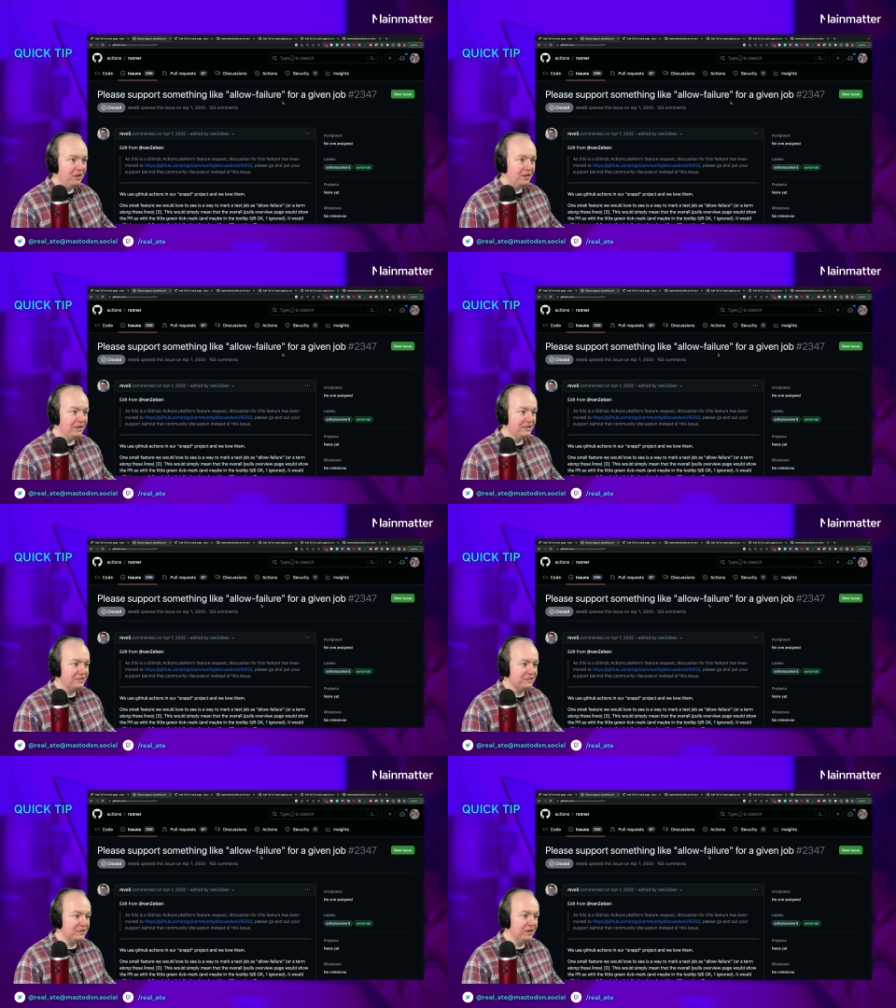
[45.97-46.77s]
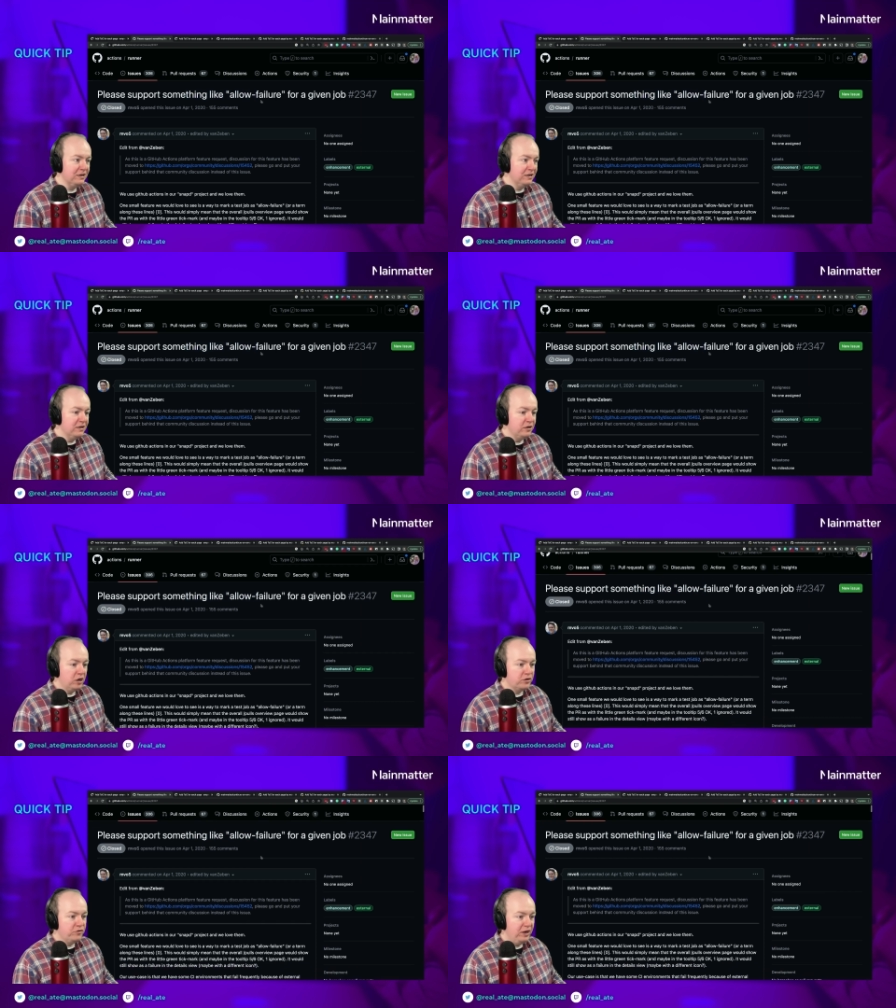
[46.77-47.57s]
that's
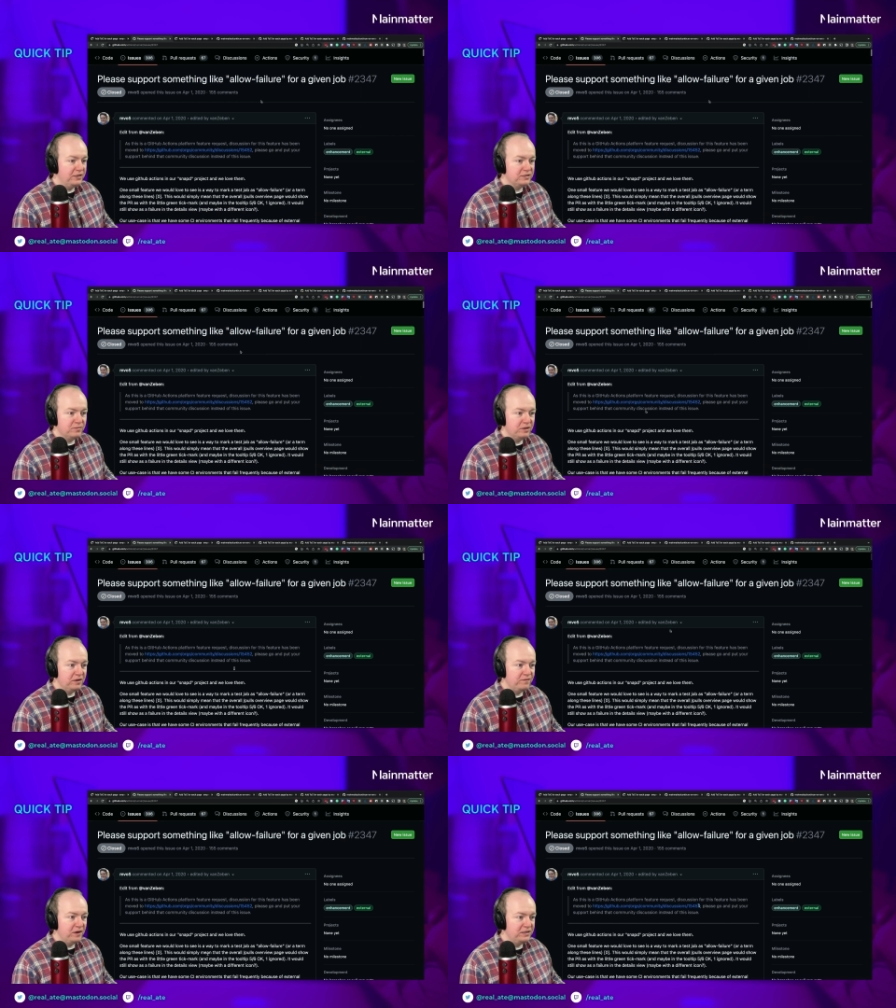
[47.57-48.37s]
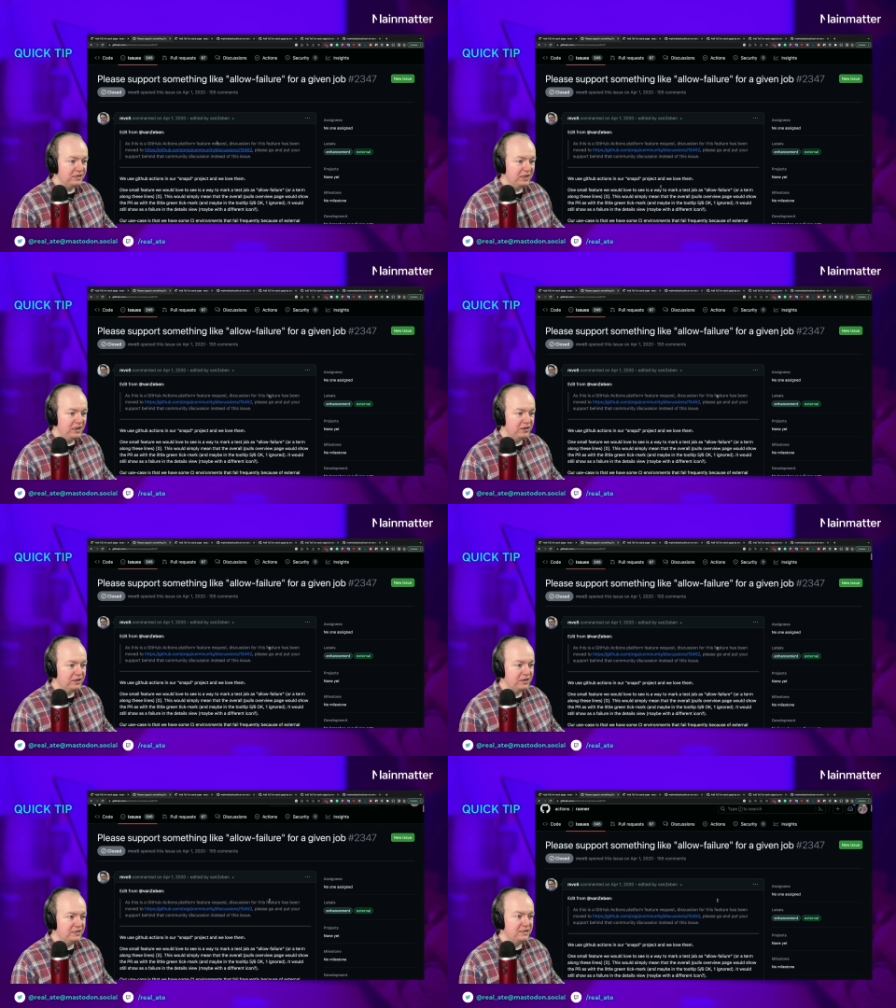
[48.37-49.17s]
not great. Some of the advice in here
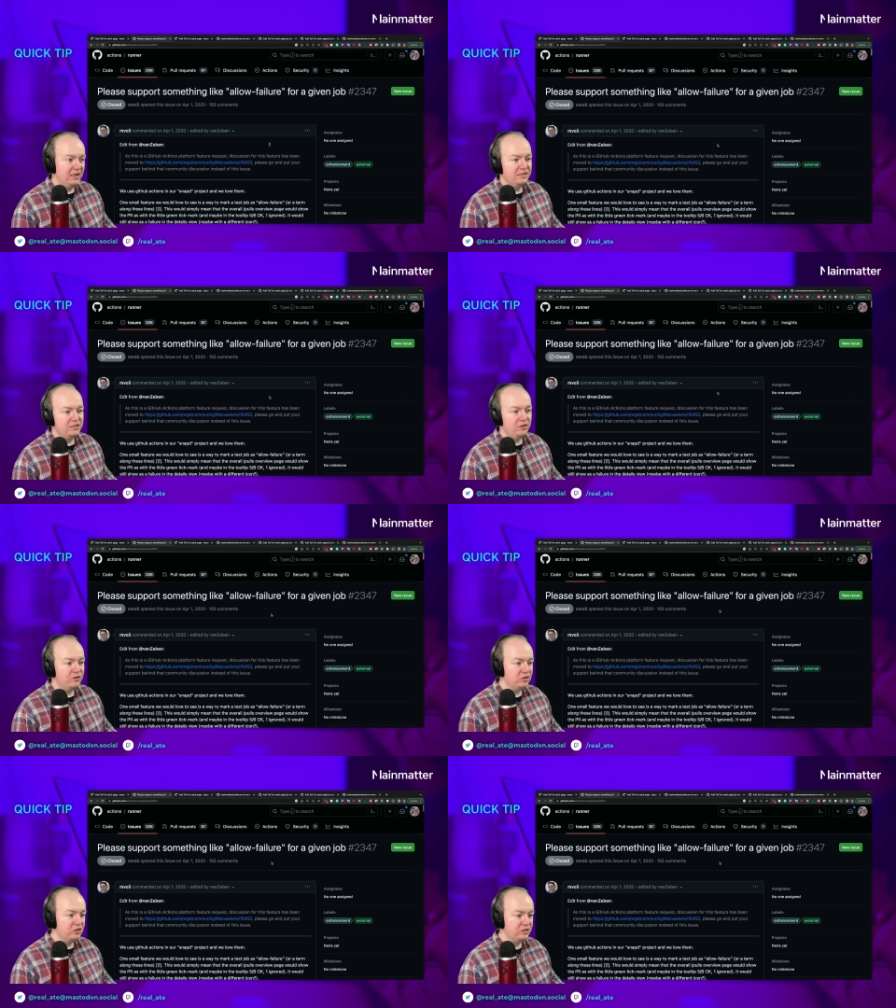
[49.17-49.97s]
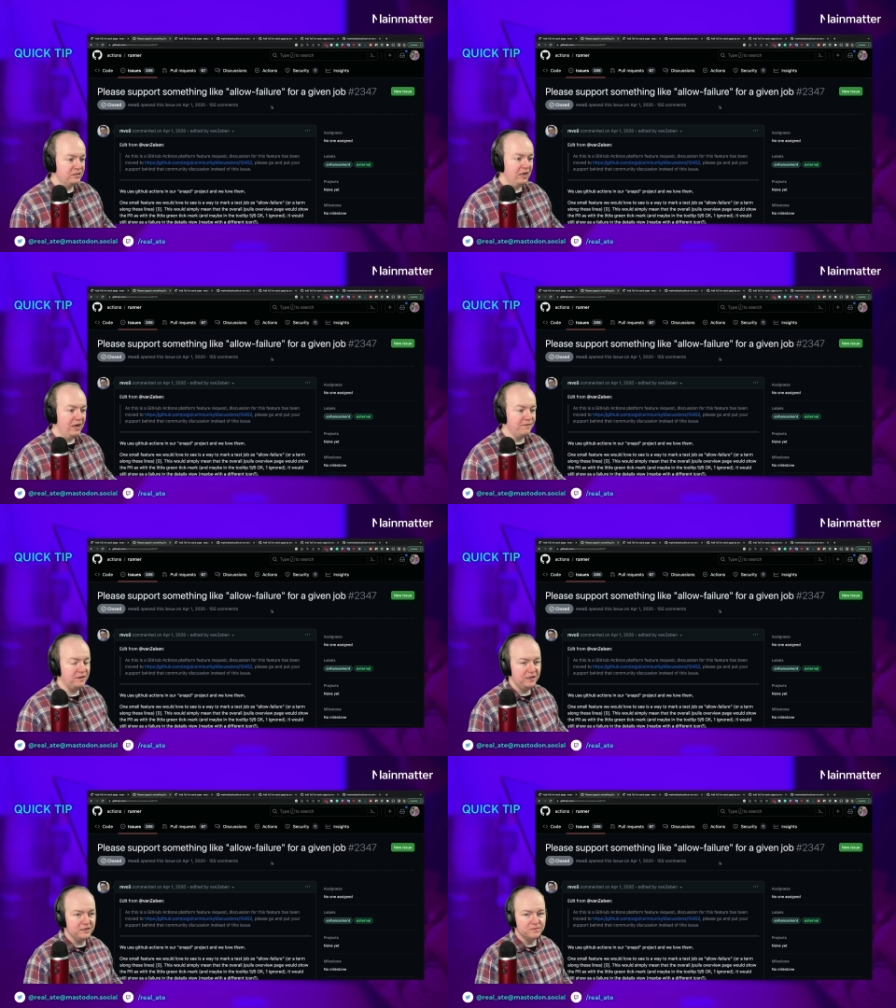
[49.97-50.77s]
that they say is you can just have
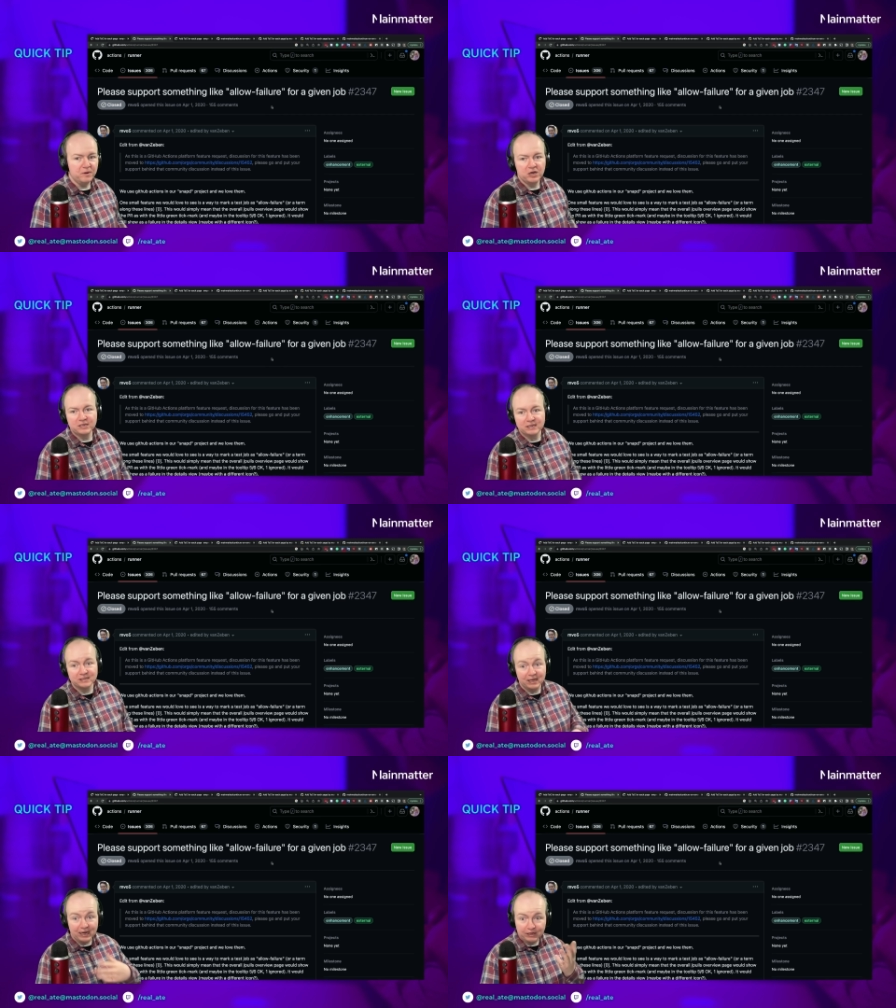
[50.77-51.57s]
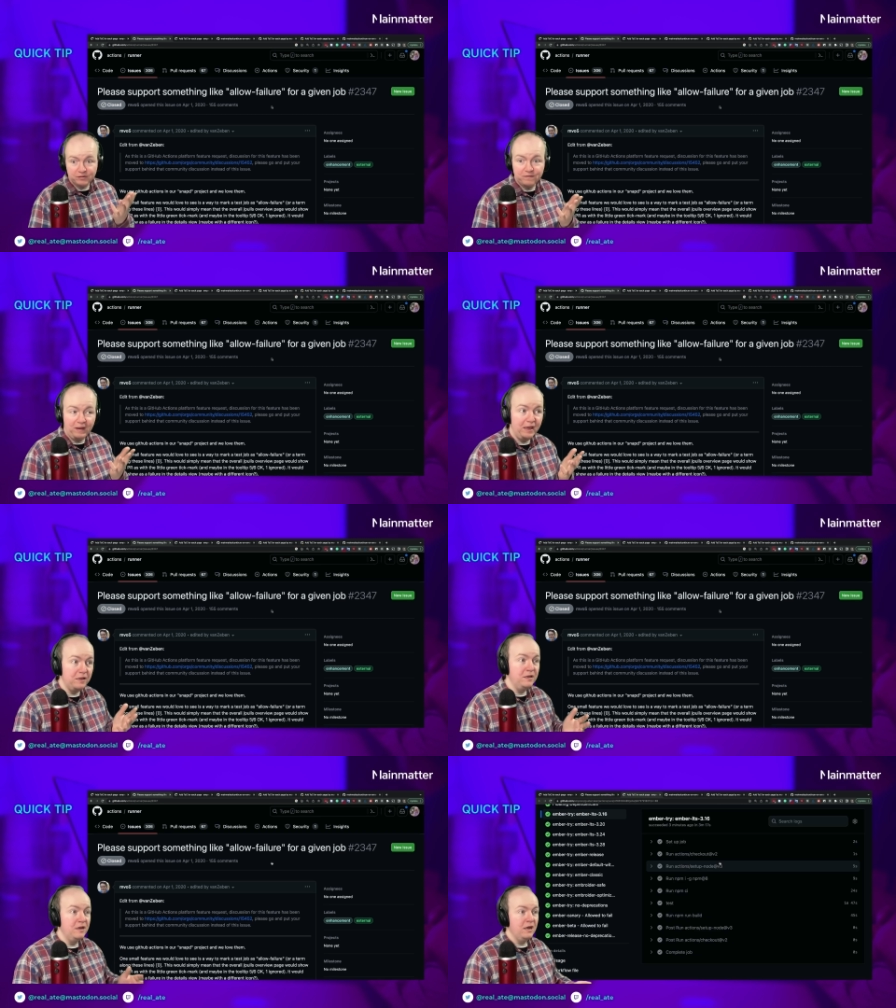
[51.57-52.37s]
things marked as allowed to
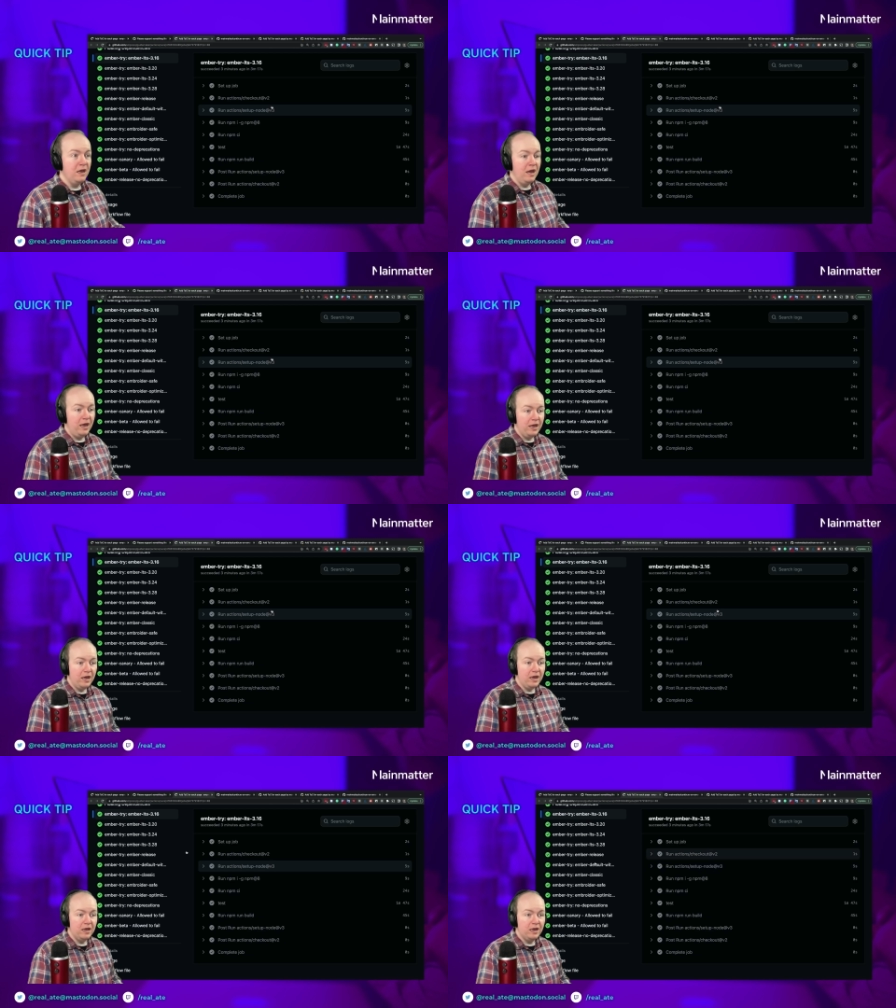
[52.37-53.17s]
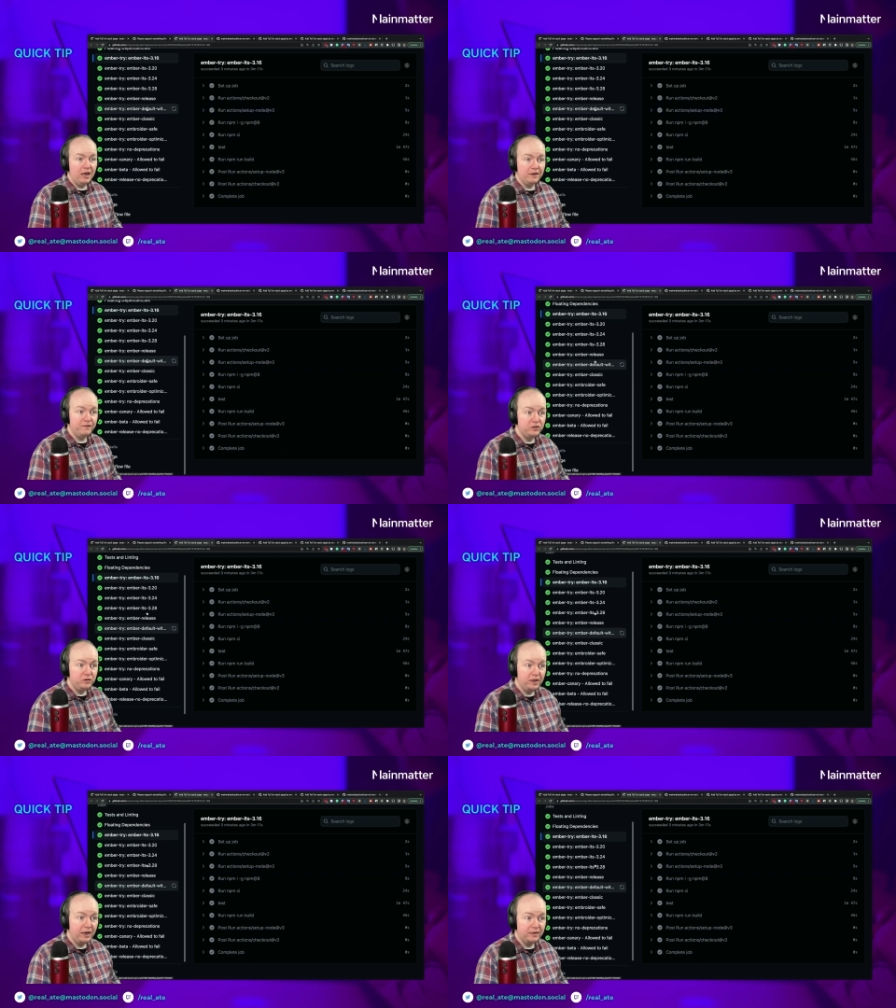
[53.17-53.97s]
fail. Uh, and if you do
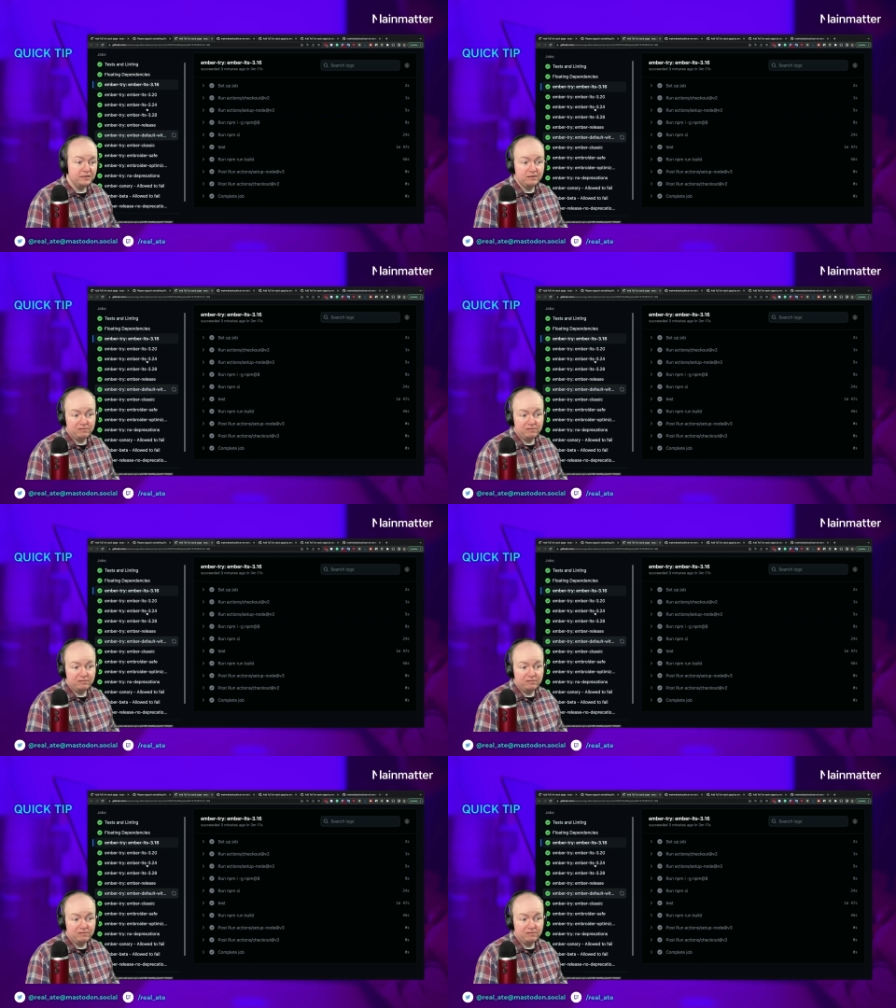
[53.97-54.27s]
that,